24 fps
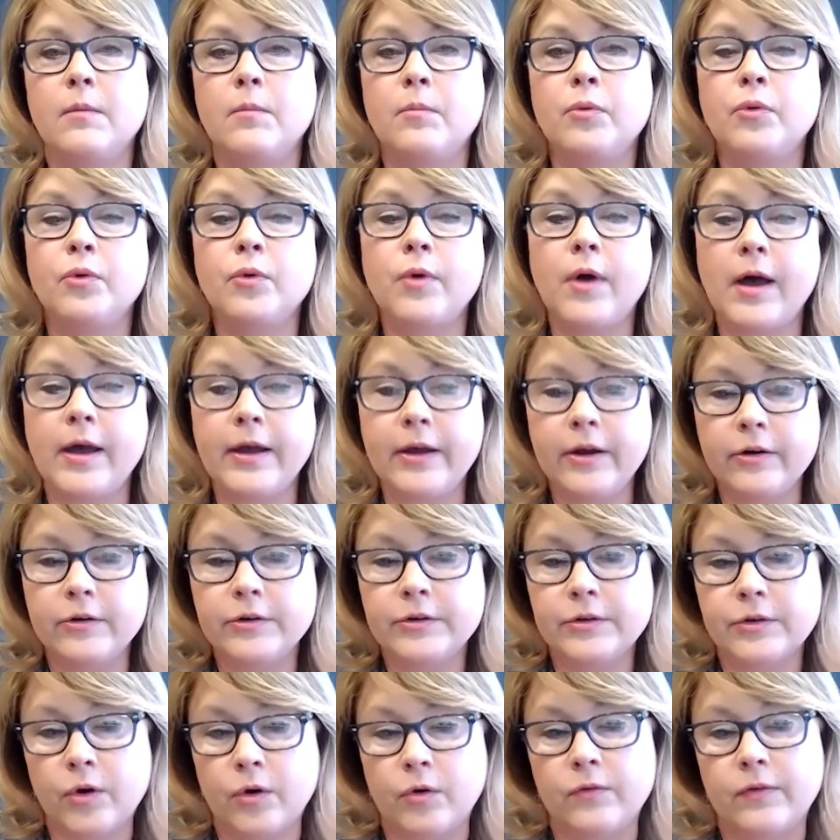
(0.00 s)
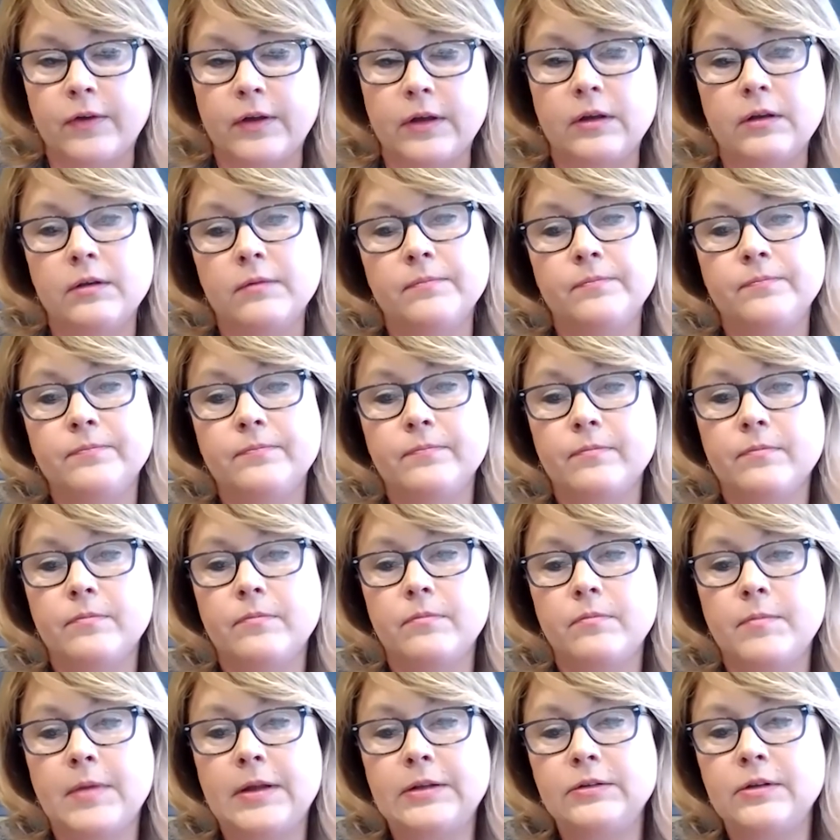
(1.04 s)
Prior to COVID,
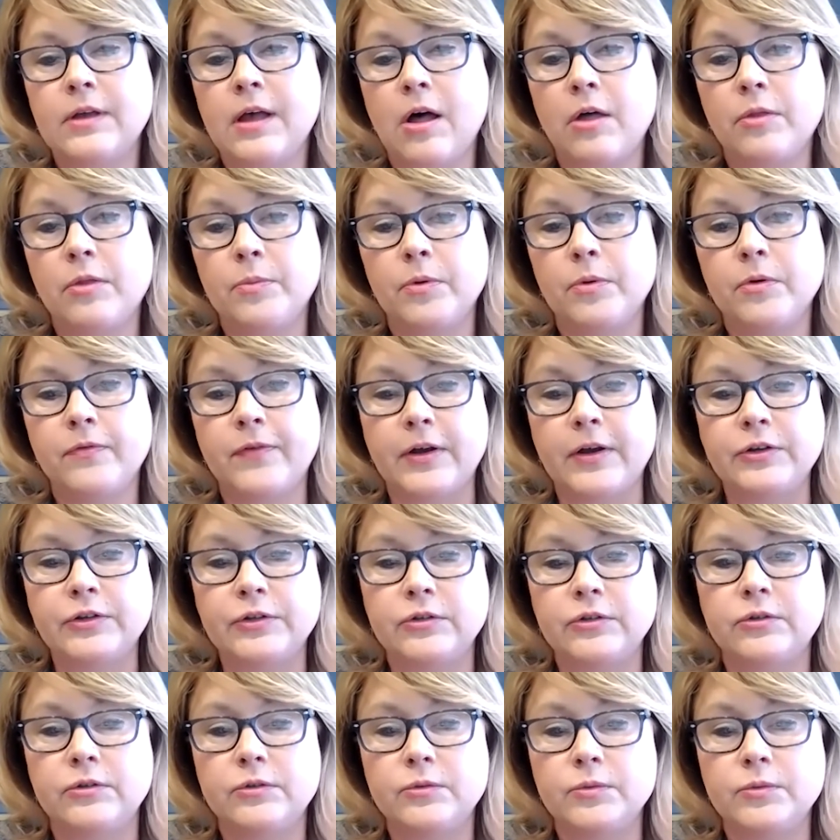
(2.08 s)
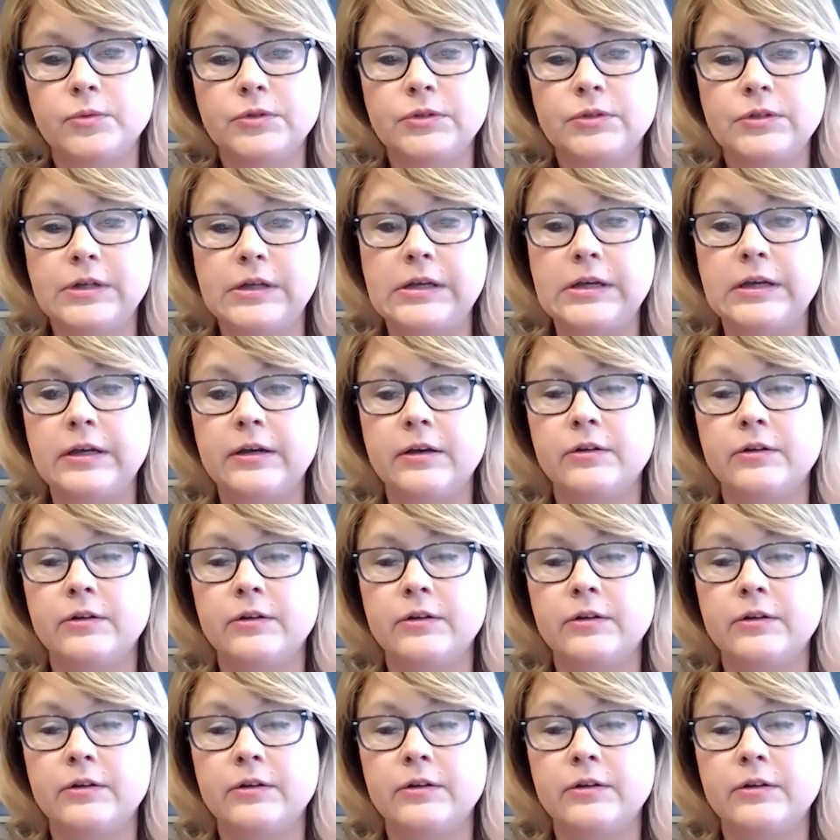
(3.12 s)
mental health professionals were seeing a